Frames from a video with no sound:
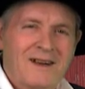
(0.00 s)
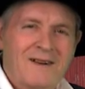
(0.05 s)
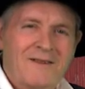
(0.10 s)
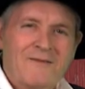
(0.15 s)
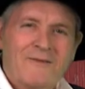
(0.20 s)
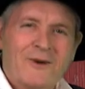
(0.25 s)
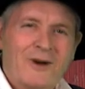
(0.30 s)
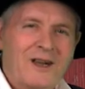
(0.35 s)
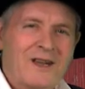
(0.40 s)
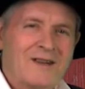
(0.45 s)

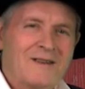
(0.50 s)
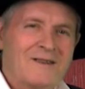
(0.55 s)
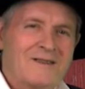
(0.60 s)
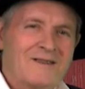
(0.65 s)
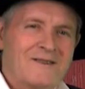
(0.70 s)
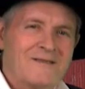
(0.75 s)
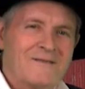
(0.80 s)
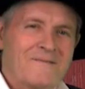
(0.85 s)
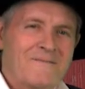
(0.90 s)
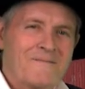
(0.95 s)

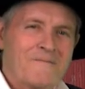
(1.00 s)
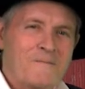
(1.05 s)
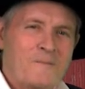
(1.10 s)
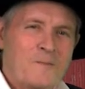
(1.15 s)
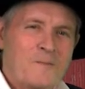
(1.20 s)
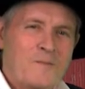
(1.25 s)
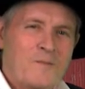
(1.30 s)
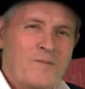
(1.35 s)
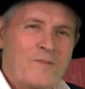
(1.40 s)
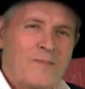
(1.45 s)
Friends,
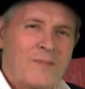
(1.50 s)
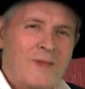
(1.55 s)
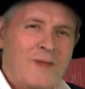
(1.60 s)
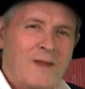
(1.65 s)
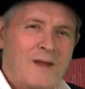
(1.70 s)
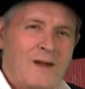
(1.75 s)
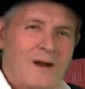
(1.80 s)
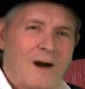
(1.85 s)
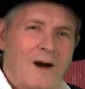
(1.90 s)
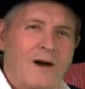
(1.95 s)

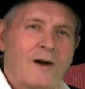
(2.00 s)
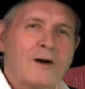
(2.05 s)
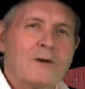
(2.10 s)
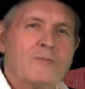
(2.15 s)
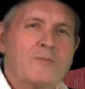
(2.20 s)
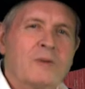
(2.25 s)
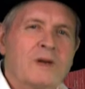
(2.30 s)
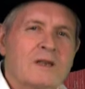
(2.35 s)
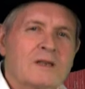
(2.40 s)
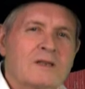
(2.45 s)
our
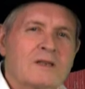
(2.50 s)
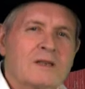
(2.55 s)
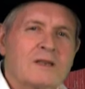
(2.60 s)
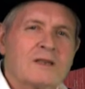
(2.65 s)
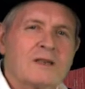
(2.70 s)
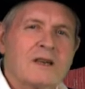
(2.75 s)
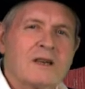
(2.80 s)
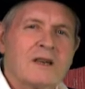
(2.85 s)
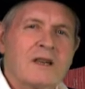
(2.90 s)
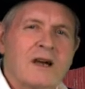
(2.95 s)

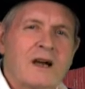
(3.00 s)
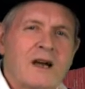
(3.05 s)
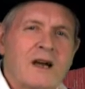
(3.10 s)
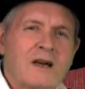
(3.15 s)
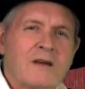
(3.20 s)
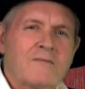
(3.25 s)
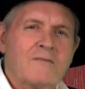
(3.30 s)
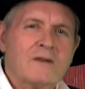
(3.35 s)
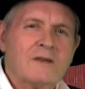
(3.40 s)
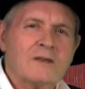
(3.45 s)
business in
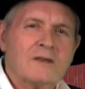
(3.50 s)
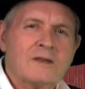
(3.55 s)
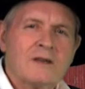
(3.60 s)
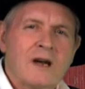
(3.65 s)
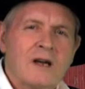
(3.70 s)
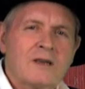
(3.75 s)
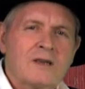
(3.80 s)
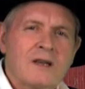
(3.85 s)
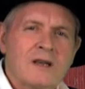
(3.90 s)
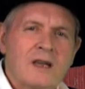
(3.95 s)
life is
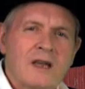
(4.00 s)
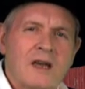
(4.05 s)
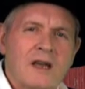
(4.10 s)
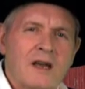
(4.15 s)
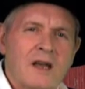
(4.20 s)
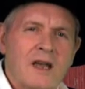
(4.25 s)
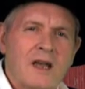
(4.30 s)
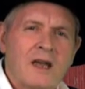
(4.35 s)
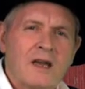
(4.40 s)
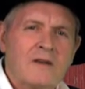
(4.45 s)
not to get
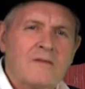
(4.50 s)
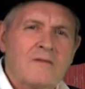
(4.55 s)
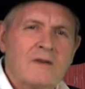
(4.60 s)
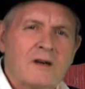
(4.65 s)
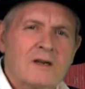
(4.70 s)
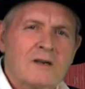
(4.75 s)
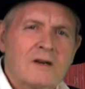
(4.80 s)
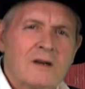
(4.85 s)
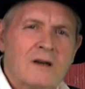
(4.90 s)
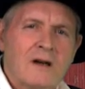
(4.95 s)
ahead of
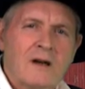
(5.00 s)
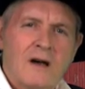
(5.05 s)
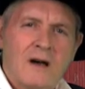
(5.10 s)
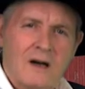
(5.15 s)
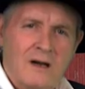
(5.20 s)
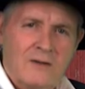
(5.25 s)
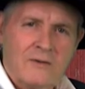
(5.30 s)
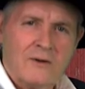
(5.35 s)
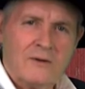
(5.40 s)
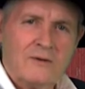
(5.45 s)
our
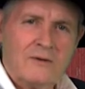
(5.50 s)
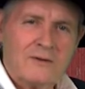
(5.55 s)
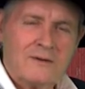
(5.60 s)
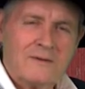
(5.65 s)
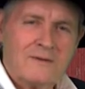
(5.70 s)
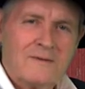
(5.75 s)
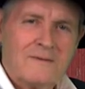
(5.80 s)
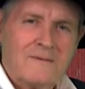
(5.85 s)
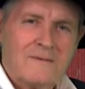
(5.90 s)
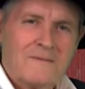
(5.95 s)
others,
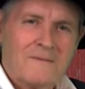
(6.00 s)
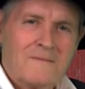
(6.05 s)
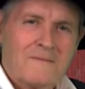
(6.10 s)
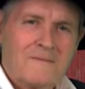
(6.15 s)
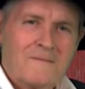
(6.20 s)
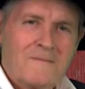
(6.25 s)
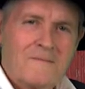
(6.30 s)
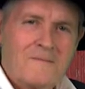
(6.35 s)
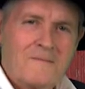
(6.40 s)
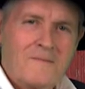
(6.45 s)

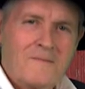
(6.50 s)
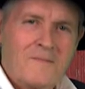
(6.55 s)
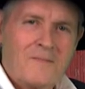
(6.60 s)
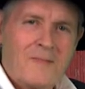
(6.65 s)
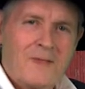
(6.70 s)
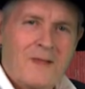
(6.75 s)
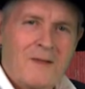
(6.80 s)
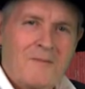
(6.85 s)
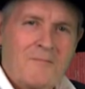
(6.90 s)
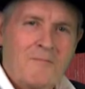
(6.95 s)

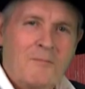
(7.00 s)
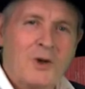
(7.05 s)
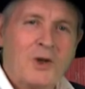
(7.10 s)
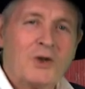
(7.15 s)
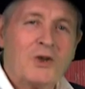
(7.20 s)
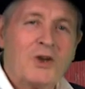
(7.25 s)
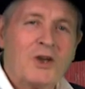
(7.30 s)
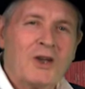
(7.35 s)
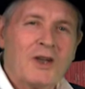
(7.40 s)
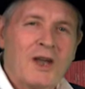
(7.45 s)

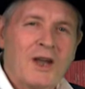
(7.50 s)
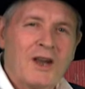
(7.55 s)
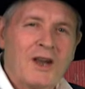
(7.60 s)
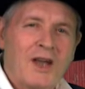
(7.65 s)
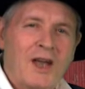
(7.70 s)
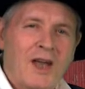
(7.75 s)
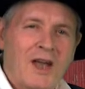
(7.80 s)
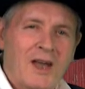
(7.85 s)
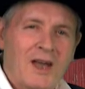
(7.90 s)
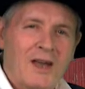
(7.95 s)
but to get
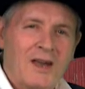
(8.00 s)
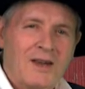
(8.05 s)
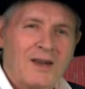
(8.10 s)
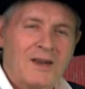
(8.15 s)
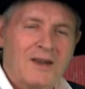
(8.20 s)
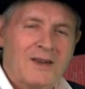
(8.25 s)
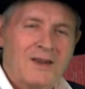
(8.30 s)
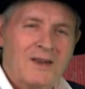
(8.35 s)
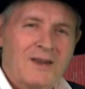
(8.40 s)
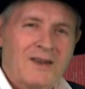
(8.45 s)
ahead
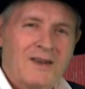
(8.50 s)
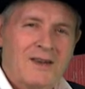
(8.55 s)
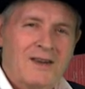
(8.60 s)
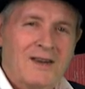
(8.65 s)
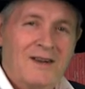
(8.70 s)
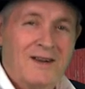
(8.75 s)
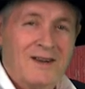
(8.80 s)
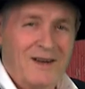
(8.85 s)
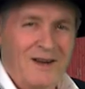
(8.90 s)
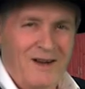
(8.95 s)

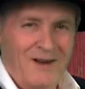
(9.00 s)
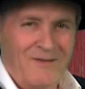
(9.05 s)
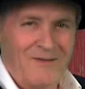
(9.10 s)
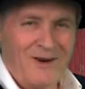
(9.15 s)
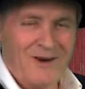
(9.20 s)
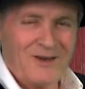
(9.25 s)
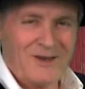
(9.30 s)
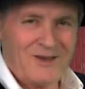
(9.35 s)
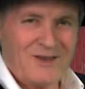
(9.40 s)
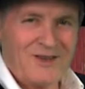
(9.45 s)
of
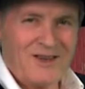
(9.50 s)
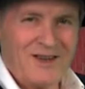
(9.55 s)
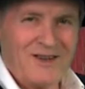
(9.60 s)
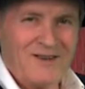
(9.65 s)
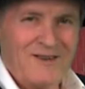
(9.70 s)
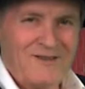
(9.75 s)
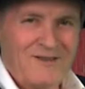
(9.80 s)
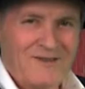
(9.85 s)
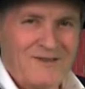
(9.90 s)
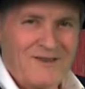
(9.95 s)

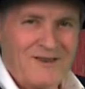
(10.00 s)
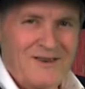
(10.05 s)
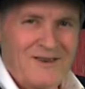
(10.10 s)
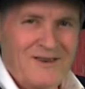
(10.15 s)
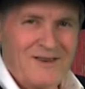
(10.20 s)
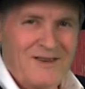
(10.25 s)
ourselves.